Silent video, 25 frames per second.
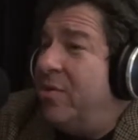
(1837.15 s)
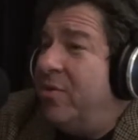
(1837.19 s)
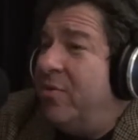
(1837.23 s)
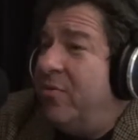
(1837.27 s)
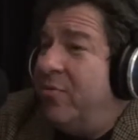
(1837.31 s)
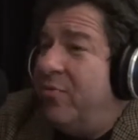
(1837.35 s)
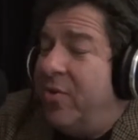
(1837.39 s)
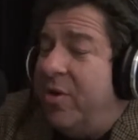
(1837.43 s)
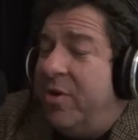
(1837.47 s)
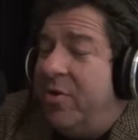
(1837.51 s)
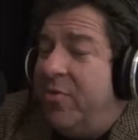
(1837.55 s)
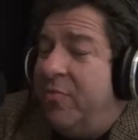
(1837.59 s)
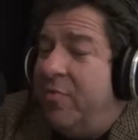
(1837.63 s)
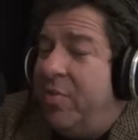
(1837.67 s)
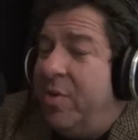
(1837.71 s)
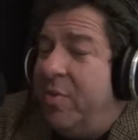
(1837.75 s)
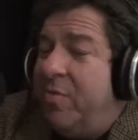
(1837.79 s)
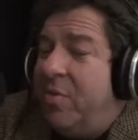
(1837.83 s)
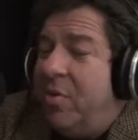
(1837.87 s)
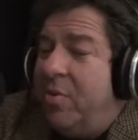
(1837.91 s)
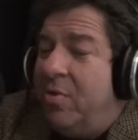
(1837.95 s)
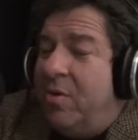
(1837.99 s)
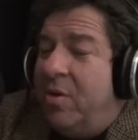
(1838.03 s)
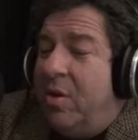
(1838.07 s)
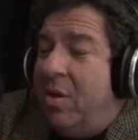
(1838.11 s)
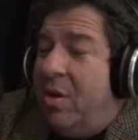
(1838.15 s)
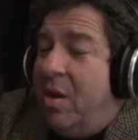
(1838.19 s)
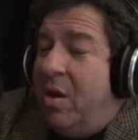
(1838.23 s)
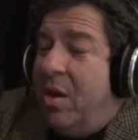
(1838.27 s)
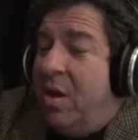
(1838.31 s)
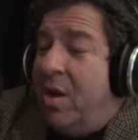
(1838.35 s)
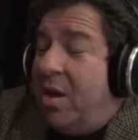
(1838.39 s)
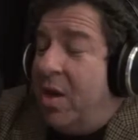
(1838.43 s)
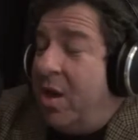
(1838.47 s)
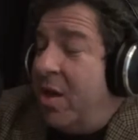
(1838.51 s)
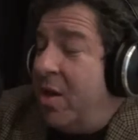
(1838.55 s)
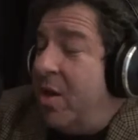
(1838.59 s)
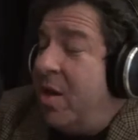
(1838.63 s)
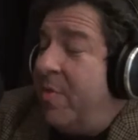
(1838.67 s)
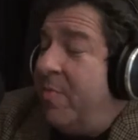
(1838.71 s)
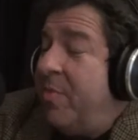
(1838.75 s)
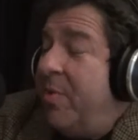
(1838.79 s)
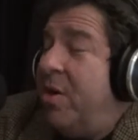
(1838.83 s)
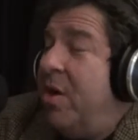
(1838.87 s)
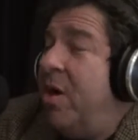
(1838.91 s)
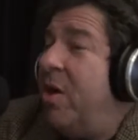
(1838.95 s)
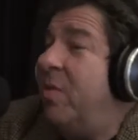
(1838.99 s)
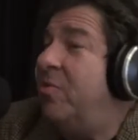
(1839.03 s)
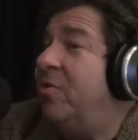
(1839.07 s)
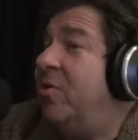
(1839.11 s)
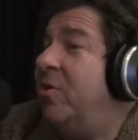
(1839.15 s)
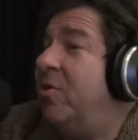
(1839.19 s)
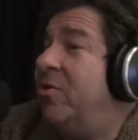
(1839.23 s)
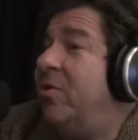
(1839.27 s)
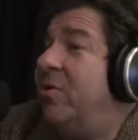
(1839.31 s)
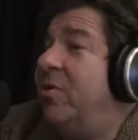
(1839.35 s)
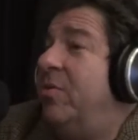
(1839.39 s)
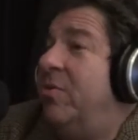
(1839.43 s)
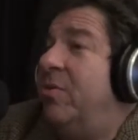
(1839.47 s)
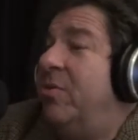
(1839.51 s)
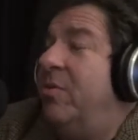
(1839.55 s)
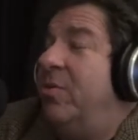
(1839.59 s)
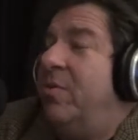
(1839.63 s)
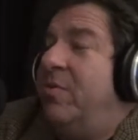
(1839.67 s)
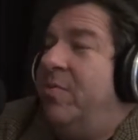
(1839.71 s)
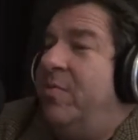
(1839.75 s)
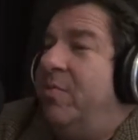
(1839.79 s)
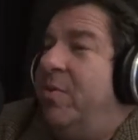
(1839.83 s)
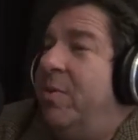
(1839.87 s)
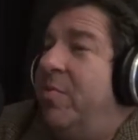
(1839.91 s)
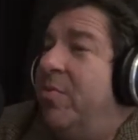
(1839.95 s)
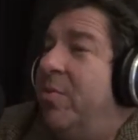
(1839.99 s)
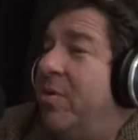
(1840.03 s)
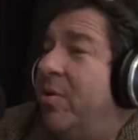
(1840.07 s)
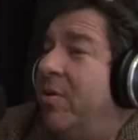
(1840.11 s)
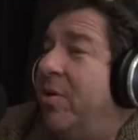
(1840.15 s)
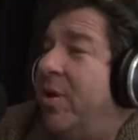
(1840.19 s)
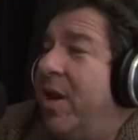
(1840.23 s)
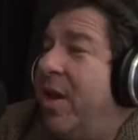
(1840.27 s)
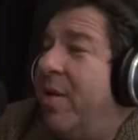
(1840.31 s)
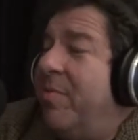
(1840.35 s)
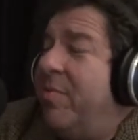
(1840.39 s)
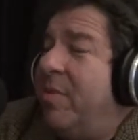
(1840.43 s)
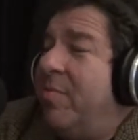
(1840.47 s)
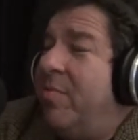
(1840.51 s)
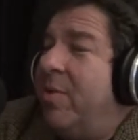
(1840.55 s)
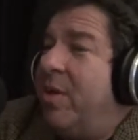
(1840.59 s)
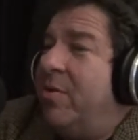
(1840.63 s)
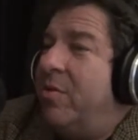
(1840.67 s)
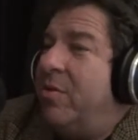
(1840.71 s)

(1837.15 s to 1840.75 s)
They're afraid of people getting up in arms because people aren't happy about that.